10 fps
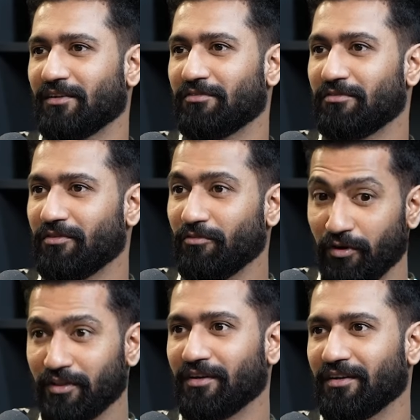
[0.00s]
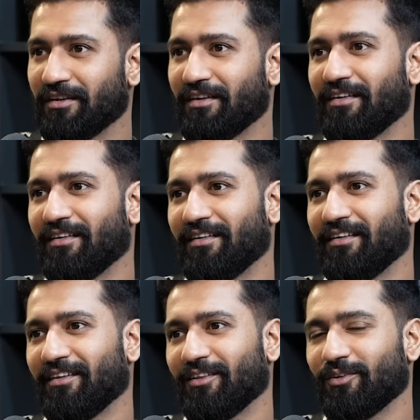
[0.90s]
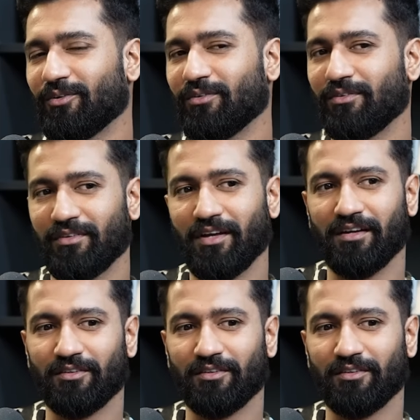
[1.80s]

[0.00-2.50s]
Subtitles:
habits is that he lets people know that he's excited to